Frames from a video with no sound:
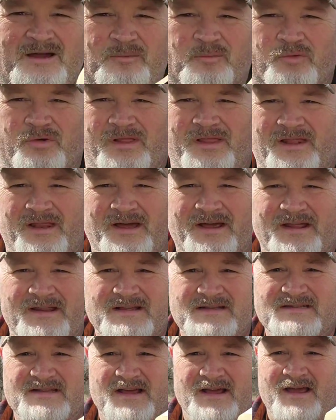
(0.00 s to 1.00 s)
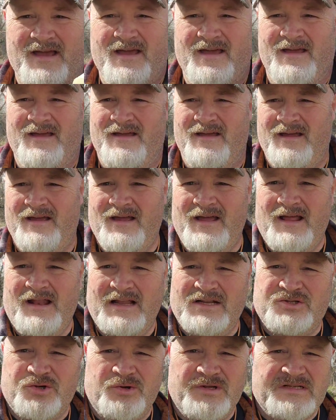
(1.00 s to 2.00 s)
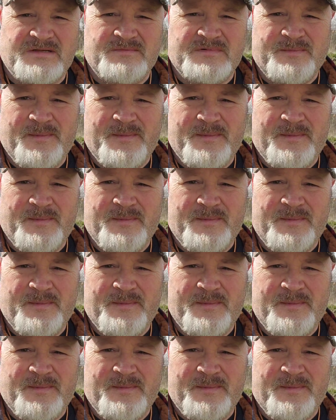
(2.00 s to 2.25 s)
Really liking this thing. Let's show you some